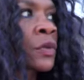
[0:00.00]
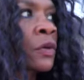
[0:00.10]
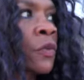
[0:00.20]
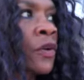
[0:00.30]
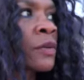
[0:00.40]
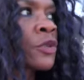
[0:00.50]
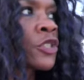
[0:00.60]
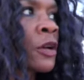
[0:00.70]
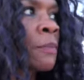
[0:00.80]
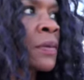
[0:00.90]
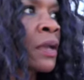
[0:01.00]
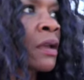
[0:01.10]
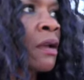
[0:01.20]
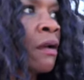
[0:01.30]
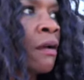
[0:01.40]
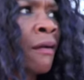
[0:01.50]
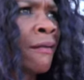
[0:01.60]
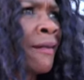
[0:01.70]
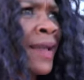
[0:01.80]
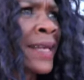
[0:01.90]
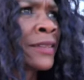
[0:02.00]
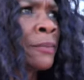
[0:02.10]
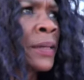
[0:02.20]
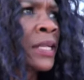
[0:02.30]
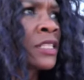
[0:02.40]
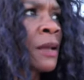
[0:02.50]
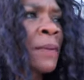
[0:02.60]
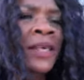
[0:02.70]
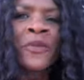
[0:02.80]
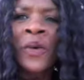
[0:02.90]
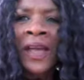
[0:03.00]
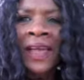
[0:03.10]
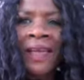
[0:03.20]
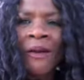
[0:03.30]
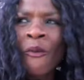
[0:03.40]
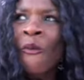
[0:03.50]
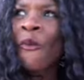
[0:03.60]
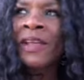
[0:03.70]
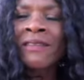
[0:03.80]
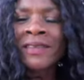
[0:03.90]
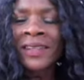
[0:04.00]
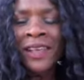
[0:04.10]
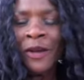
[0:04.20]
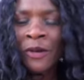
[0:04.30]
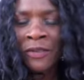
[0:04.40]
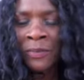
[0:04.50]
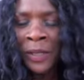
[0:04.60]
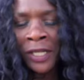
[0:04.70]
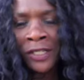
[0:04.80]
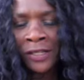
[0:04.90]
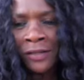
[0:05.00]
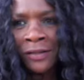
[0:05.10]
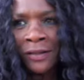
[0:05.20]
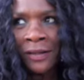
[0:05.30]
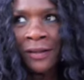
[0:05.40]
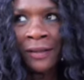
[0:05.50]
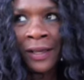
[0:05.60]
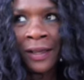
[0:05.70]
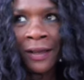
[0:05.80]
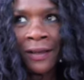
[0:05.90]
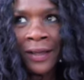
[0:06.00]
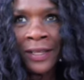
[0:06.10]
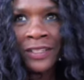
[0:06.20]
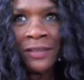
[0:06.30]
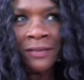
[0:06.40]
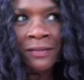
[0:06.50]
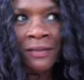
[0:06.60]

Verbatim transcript: where William's jumping at the beach. And by the way, when did they go to the beach? Like, it's.